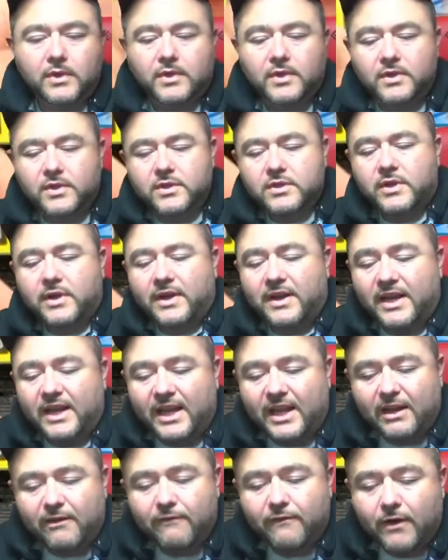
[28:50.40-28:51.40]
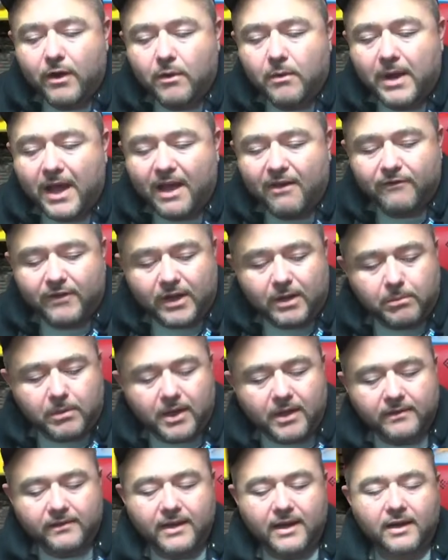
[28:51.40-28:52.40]
So again,
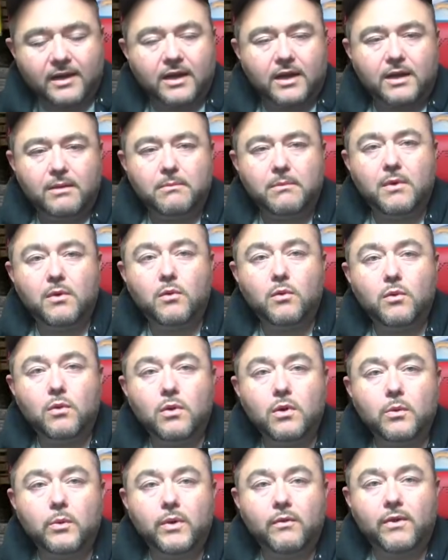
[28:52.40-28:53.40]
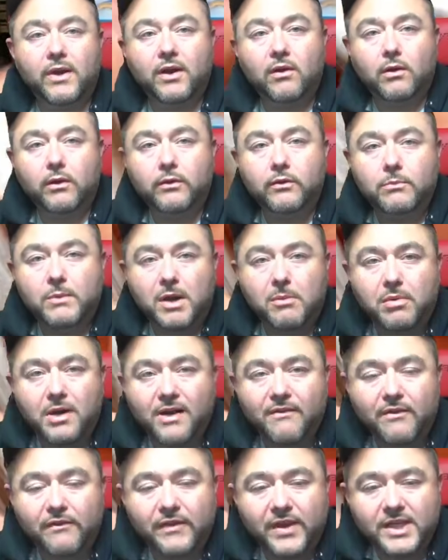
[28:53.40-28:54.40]
info@vinnyblanc.com, or we run it all through my
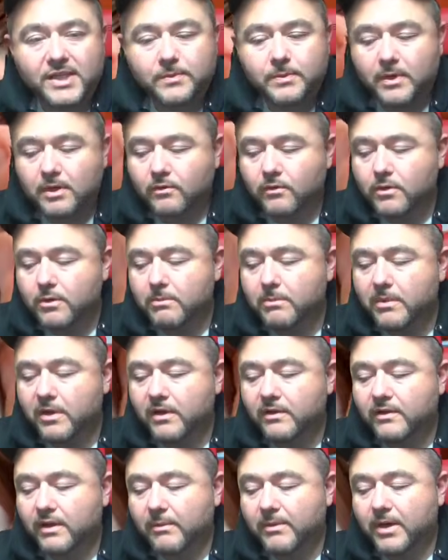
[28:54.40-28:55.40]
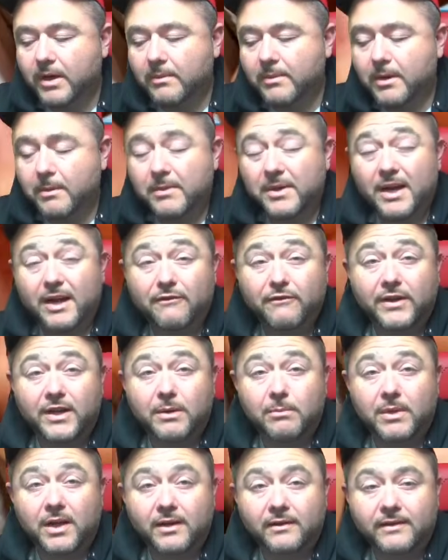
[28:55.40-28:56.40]
private Facebook group,
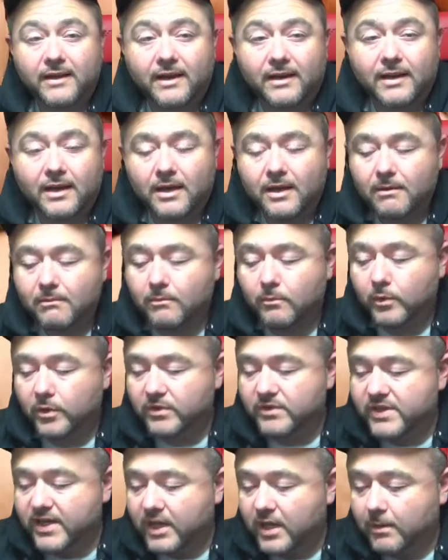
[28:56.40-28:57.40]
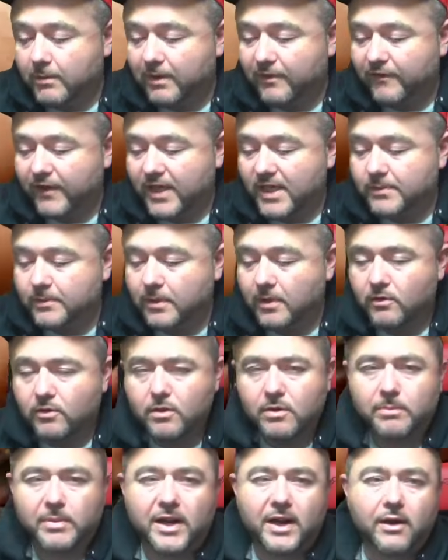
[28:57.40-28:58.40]
www.vinnyblanc.com. We'll take you to my Facebook
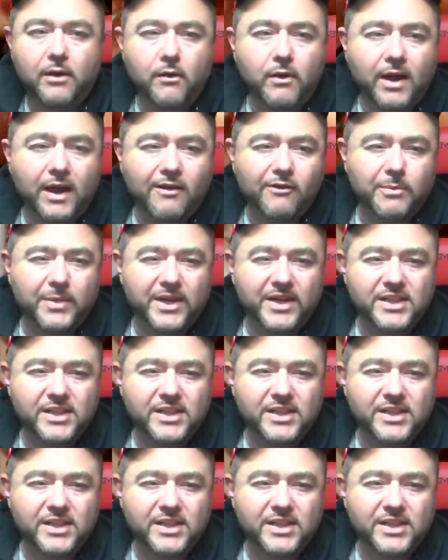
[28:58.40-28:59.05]
group, but I know not everybody has